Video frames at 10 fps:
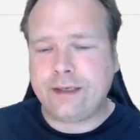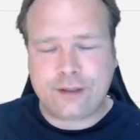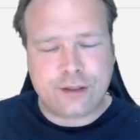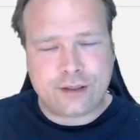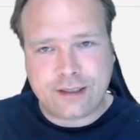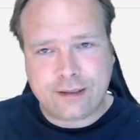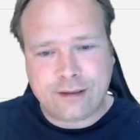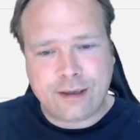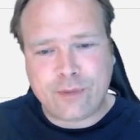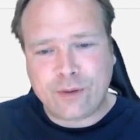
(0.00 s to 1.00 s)
It's just a
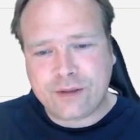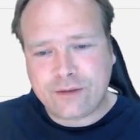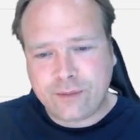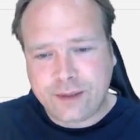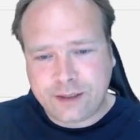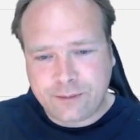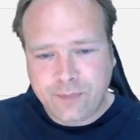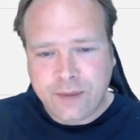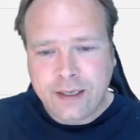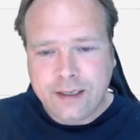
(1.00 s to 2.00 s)
little bonus information.
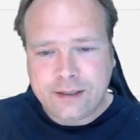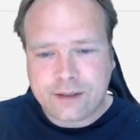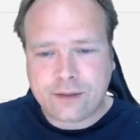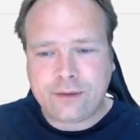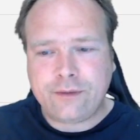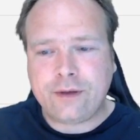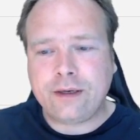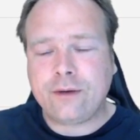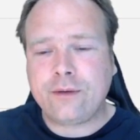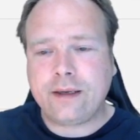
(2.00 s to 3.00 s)
So if you
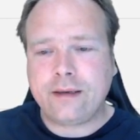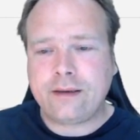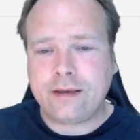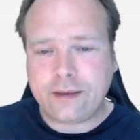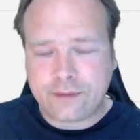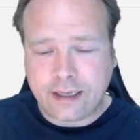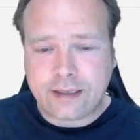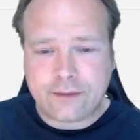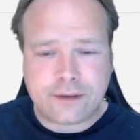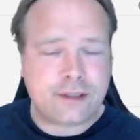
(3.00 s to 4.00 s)
didn't know the
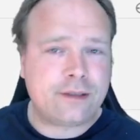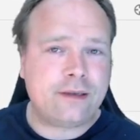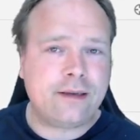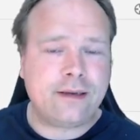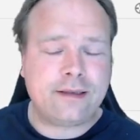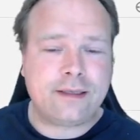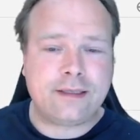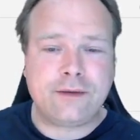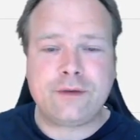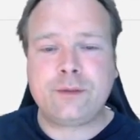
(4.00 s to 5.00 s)
differences, there's a
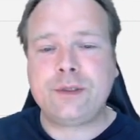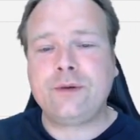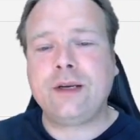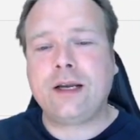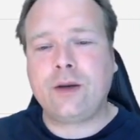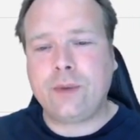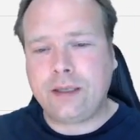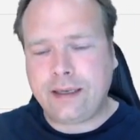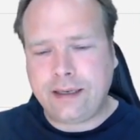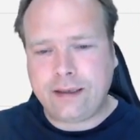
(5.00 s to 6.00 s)
difference between
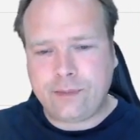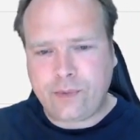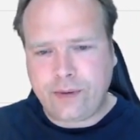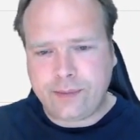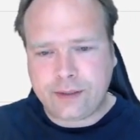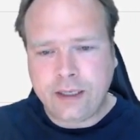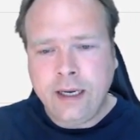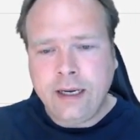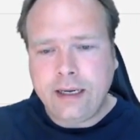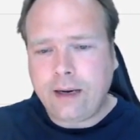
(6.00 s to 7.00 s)
argument and parameter.
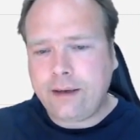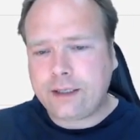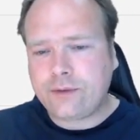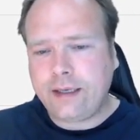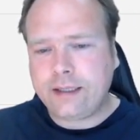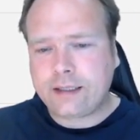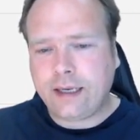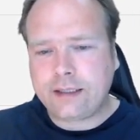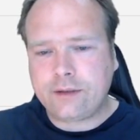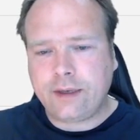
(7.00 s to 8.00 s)
Now let us create these
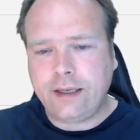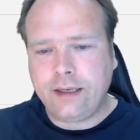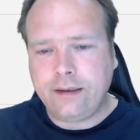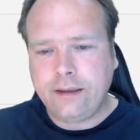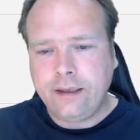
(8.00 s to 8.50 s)
classes right here.